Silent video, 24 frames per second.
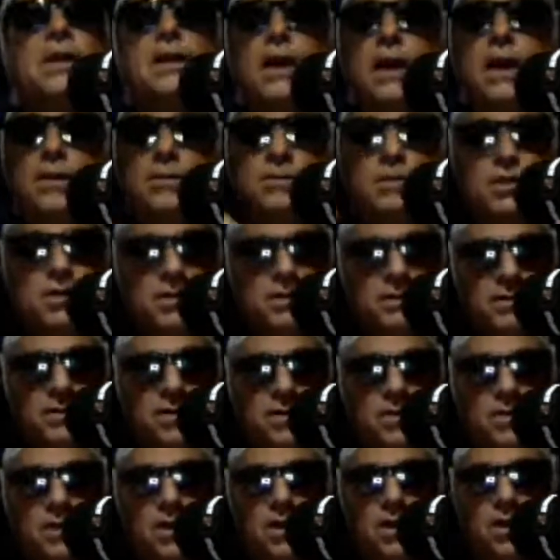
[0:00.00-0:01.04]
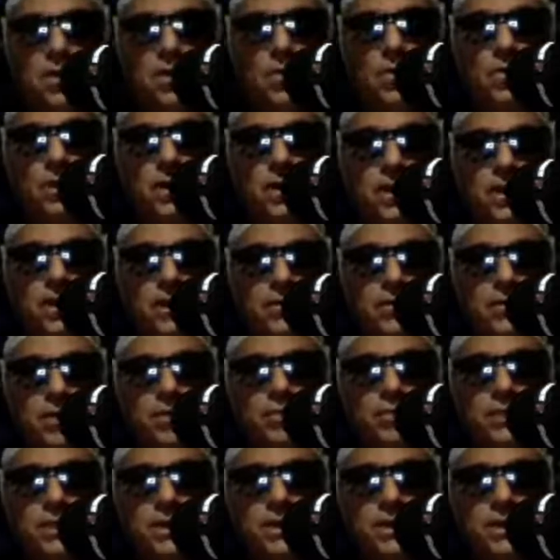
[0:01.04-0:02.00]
I'm just a phone call away from